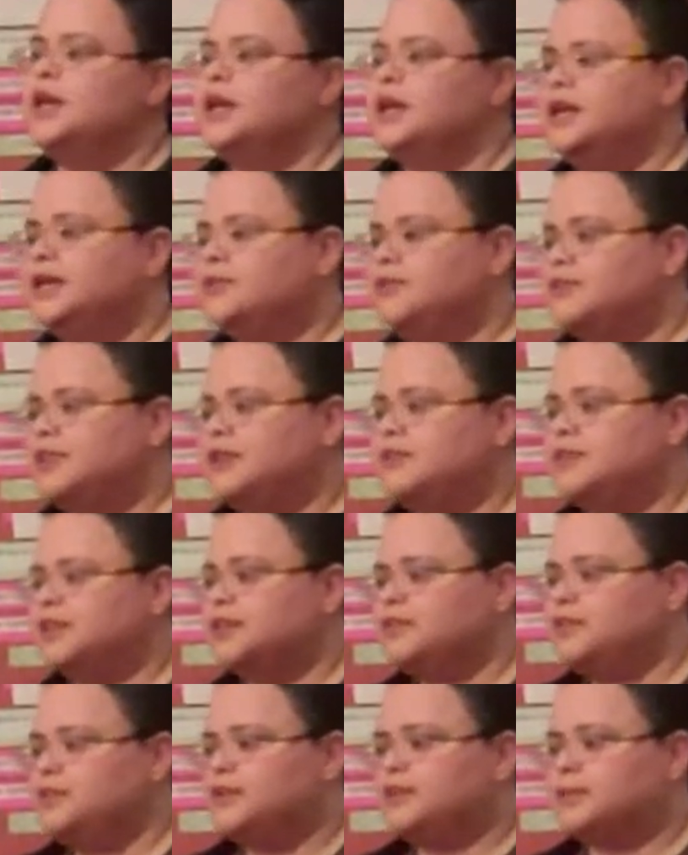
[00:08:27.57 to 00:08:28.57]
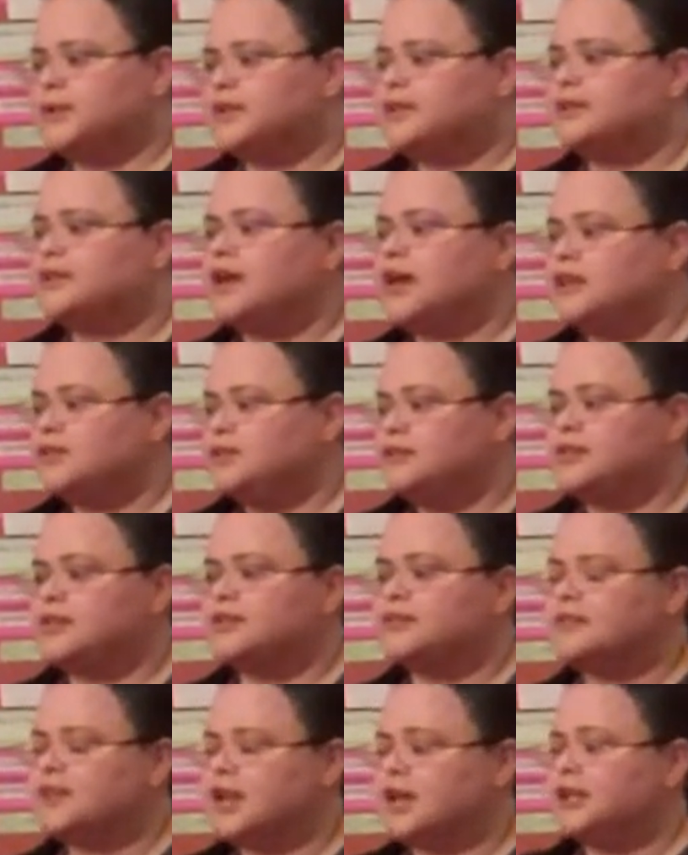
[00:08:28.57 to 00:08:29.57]
He was having issues with his
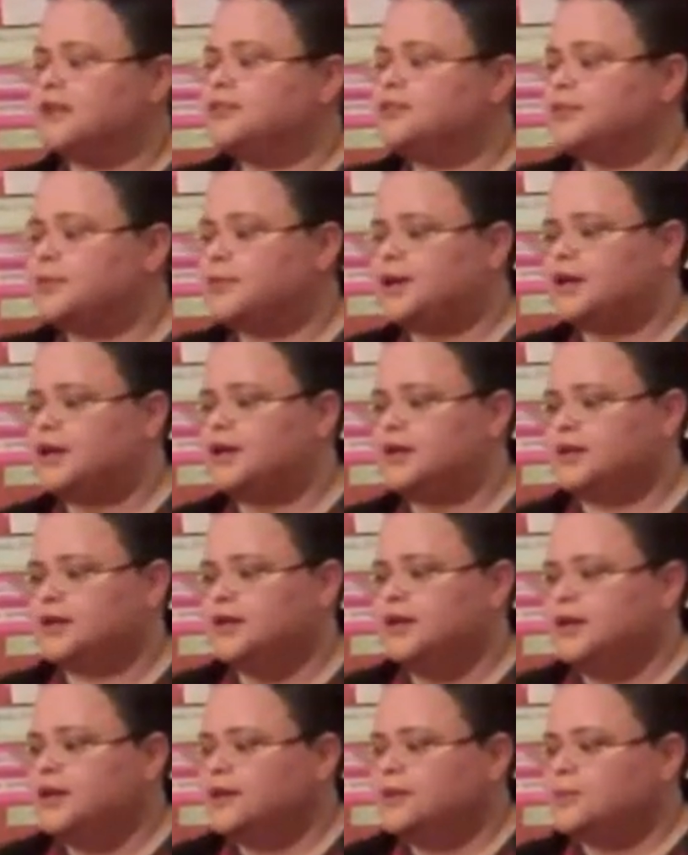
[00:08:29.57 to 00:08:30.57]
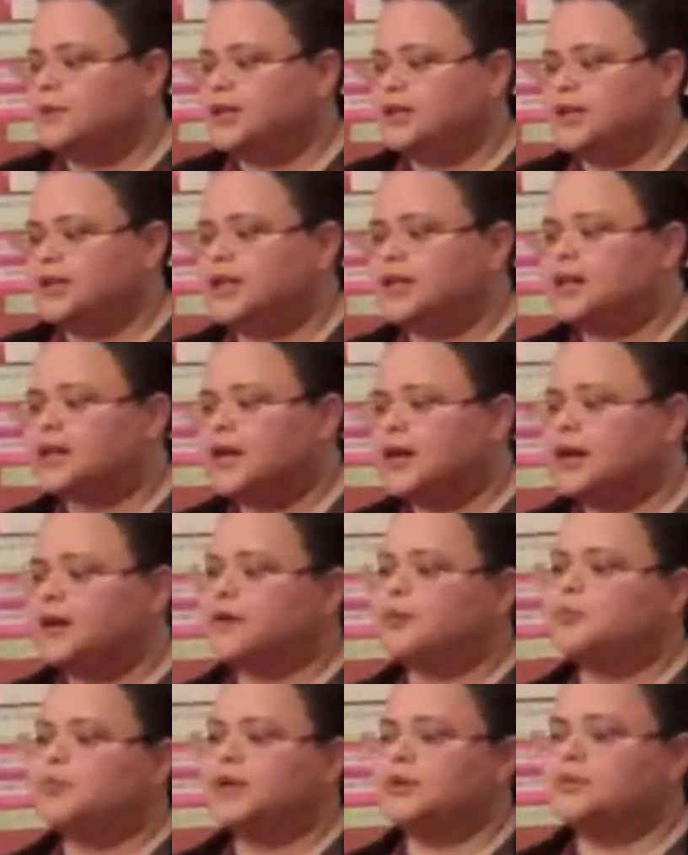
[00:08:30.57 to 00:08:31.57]
oxygen tank, so my aunt went to get
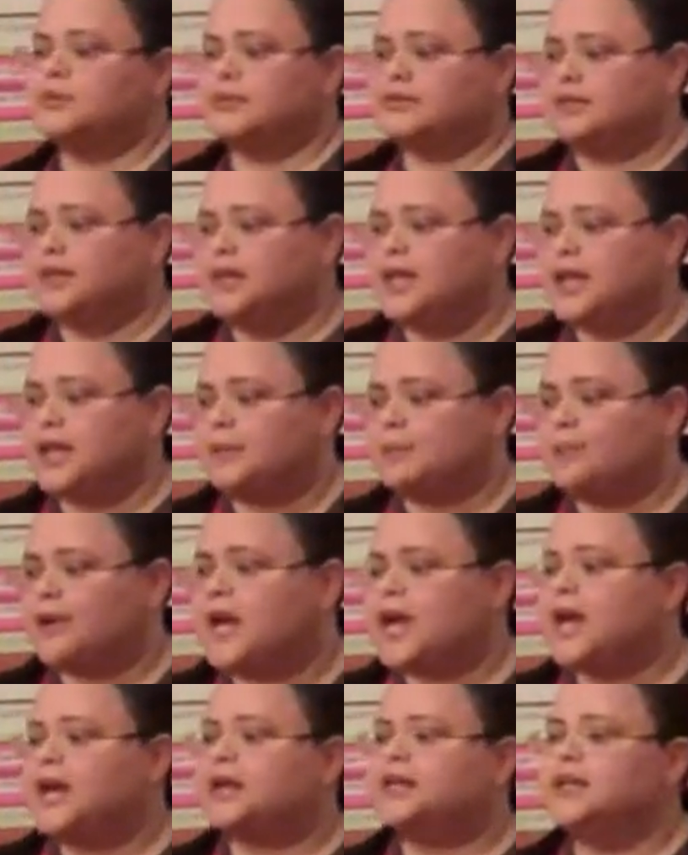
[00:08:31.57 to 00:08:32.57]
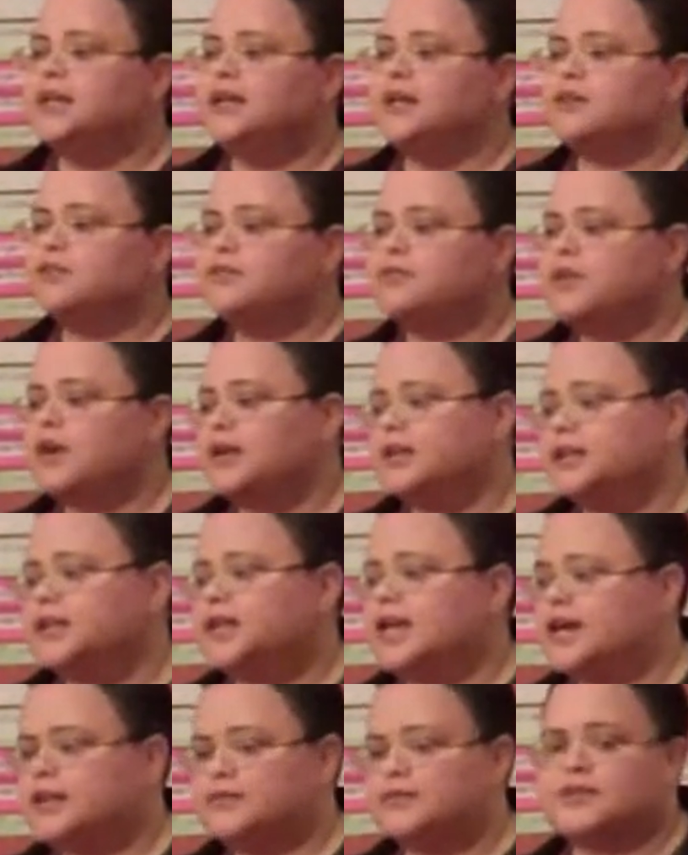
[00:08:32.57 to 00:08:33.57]
help, and when she came back, he had
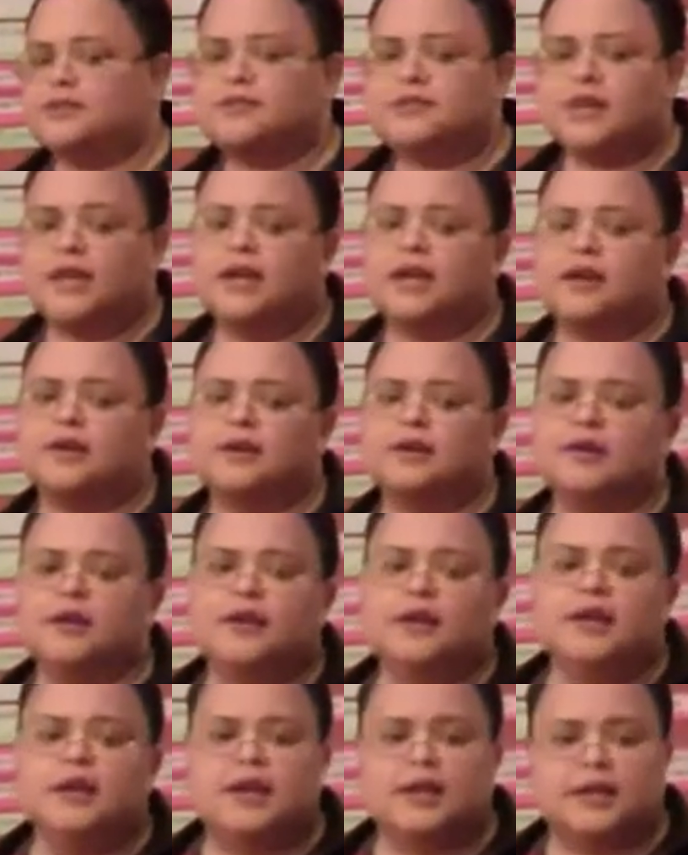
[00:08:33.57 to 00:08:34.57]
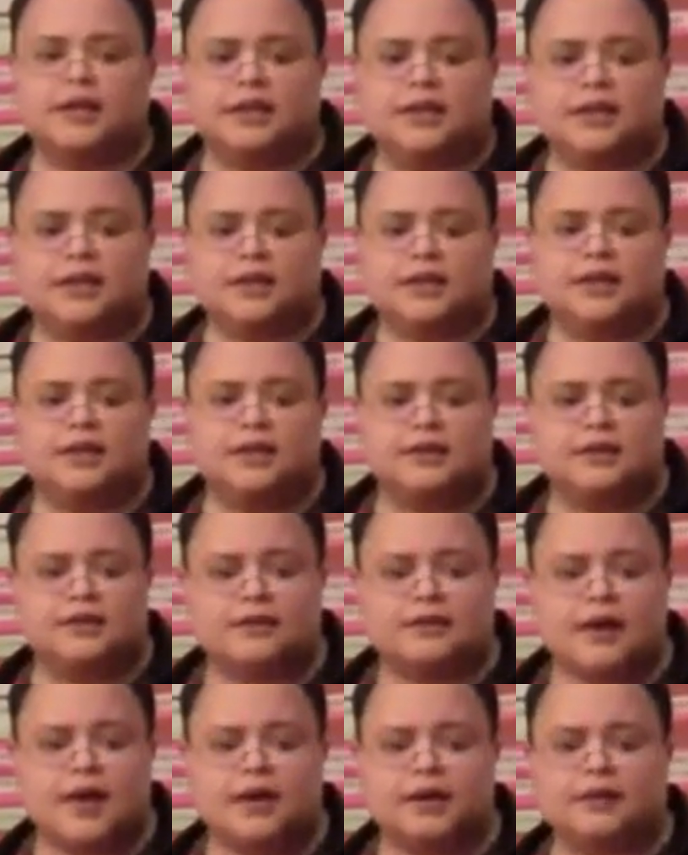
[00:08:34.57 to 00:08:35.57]
fallen out of the chair and had hit
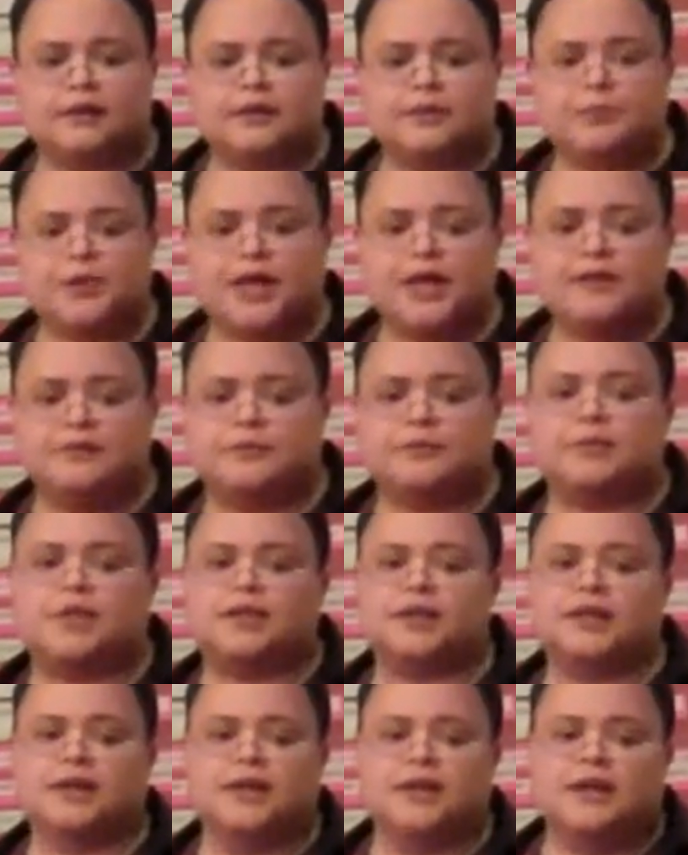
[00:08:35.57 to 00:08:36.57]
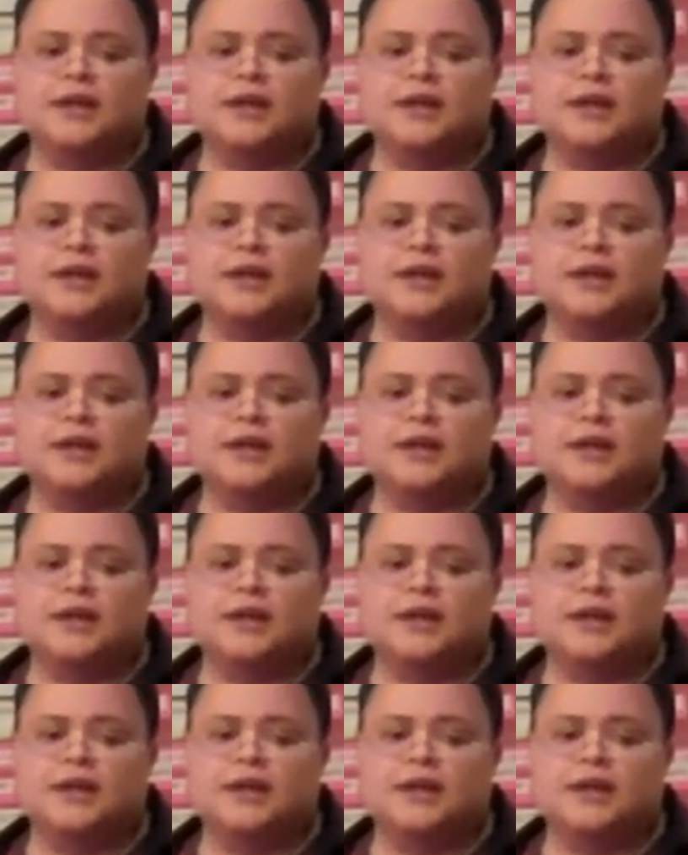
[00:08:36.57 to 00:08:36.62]
his head on the pavement.